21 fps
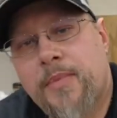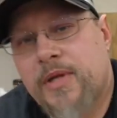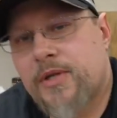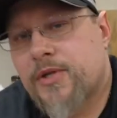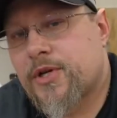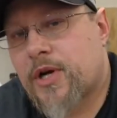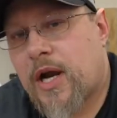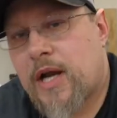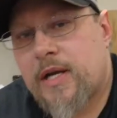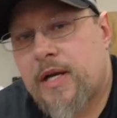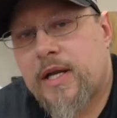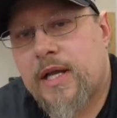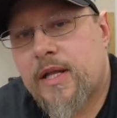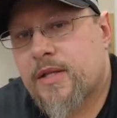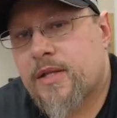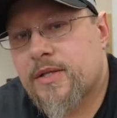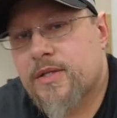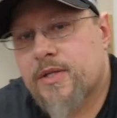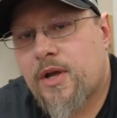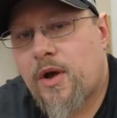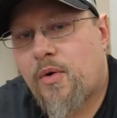trying to get
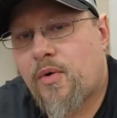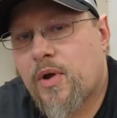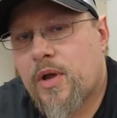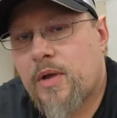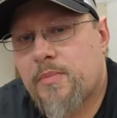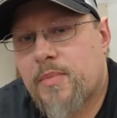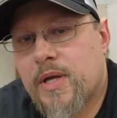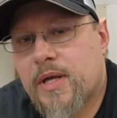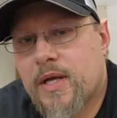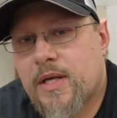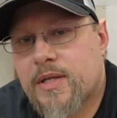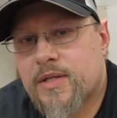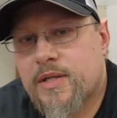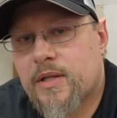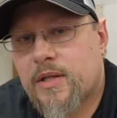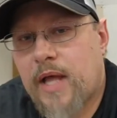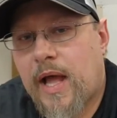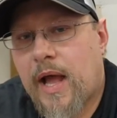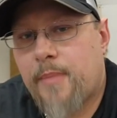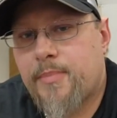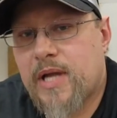this going because the
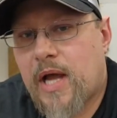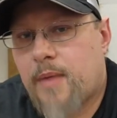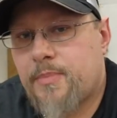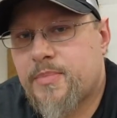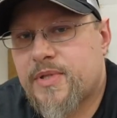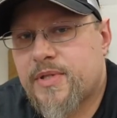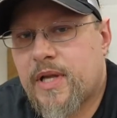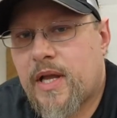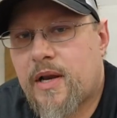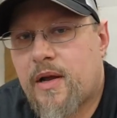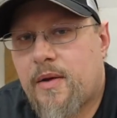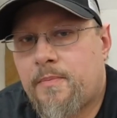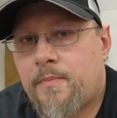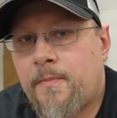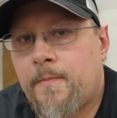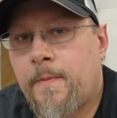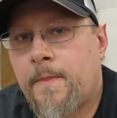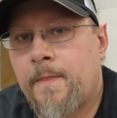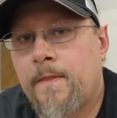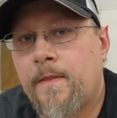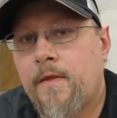laptop
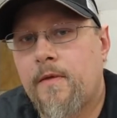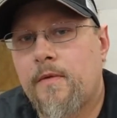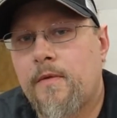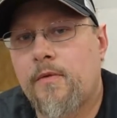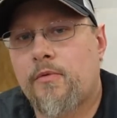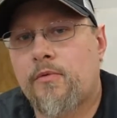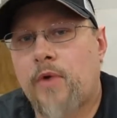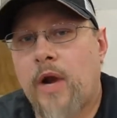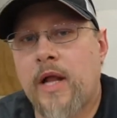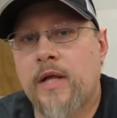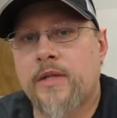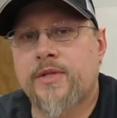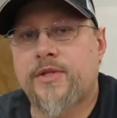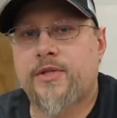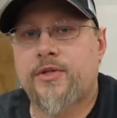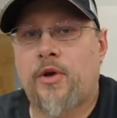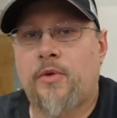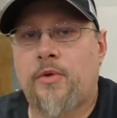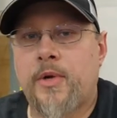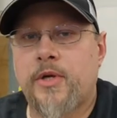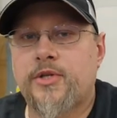setup ran
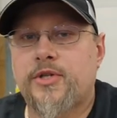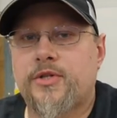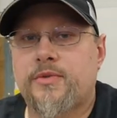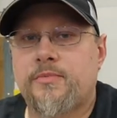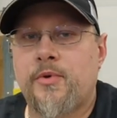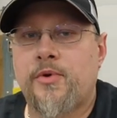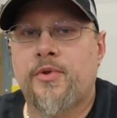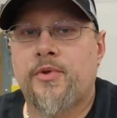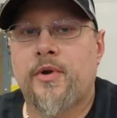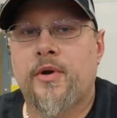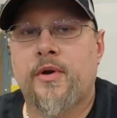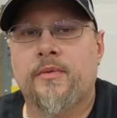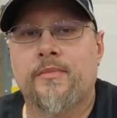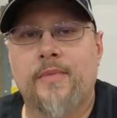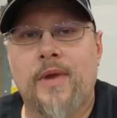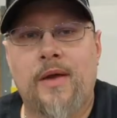so much smoother.